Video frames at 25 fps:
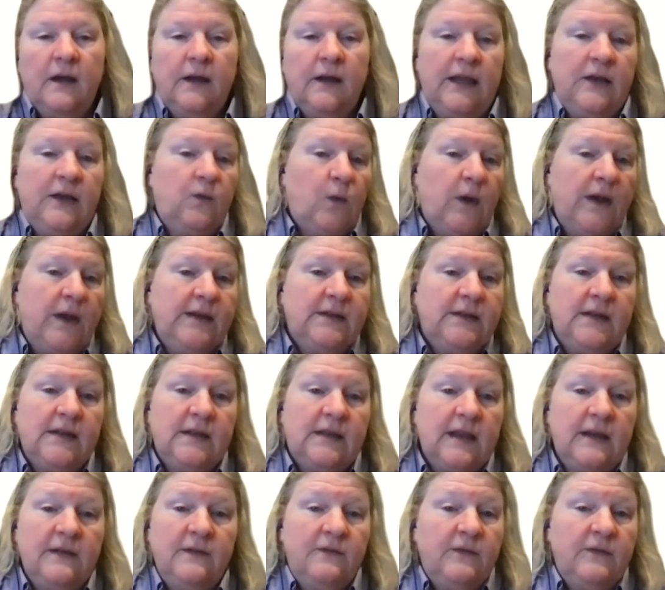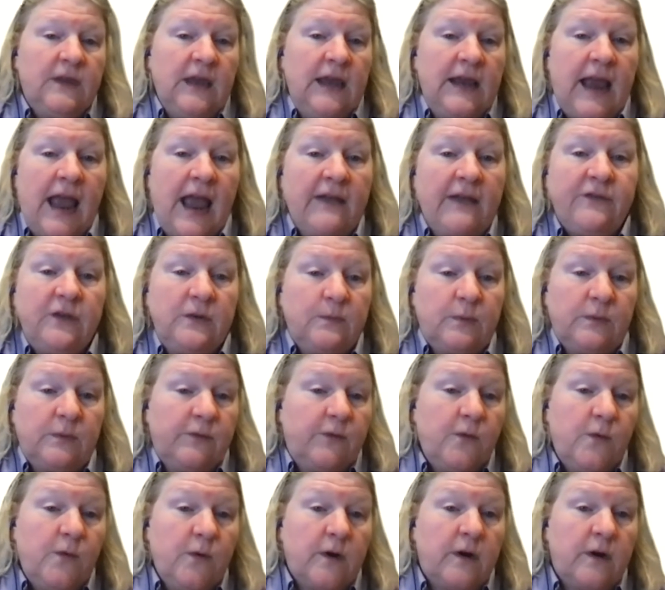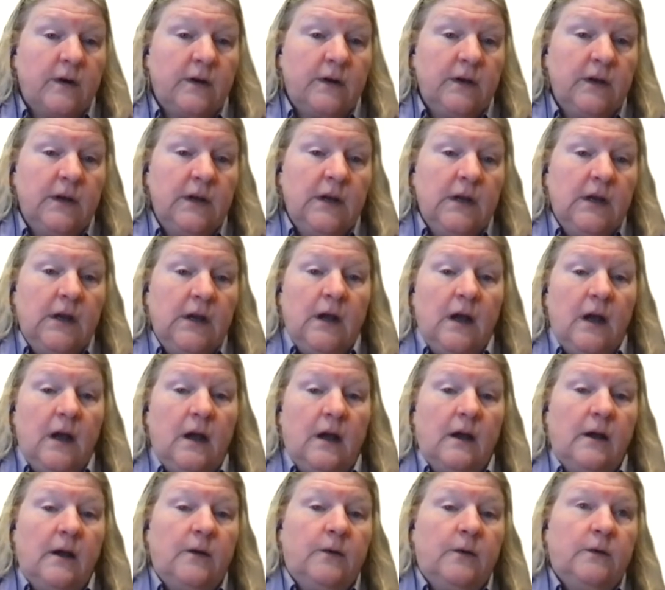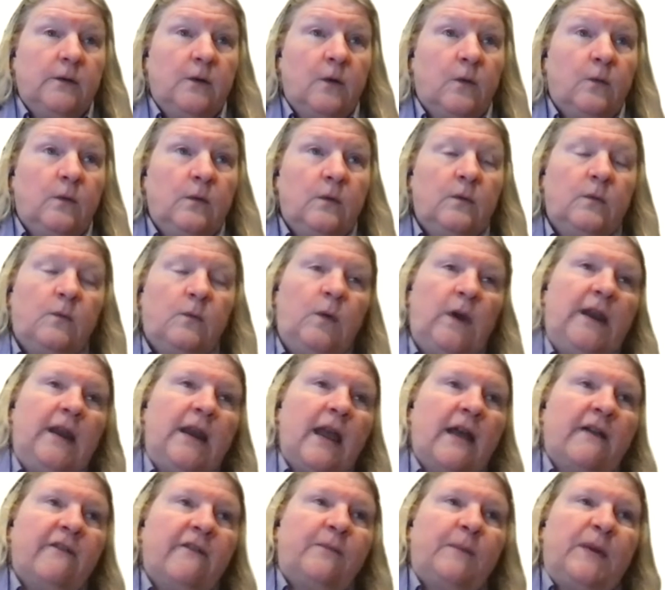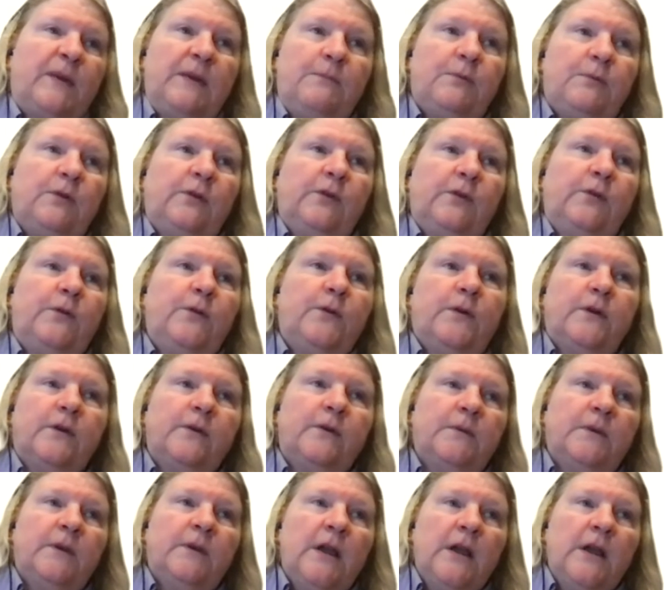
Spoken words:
in ways that they haven't before. We have people who are